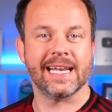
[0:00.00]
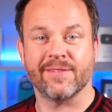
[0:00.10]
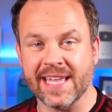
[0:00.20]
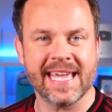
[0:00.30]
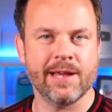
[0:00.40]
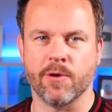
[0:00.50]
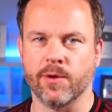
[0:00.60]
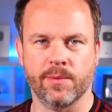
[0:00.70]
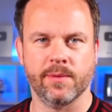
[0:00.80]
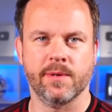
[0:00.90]
can have a
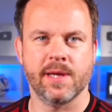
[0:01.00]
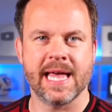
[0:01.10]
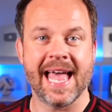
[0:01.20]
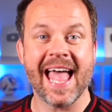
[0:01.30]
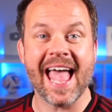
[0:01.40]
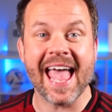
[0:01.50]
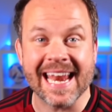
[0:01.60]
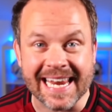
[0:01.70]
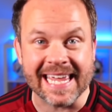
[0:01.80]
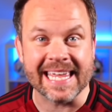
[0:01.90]
hero.
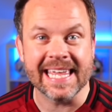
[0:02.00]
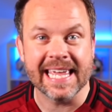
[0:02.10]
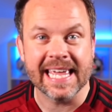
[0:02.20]
Any